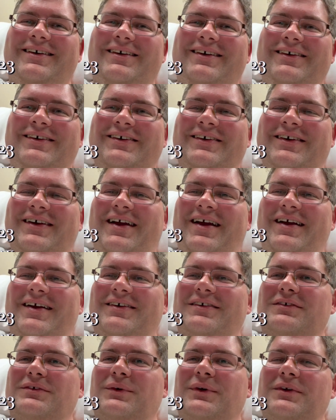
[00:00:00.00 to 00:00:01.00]
All right.
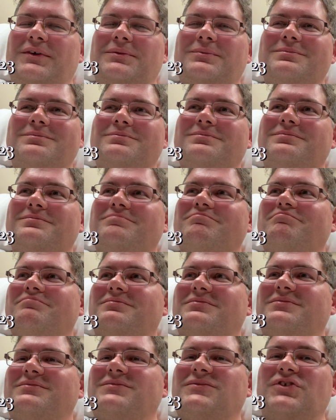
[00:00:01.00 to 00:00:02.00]
Well,
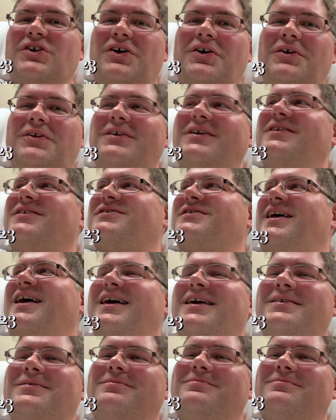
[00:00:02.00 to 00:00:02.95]
see y'all on the other side.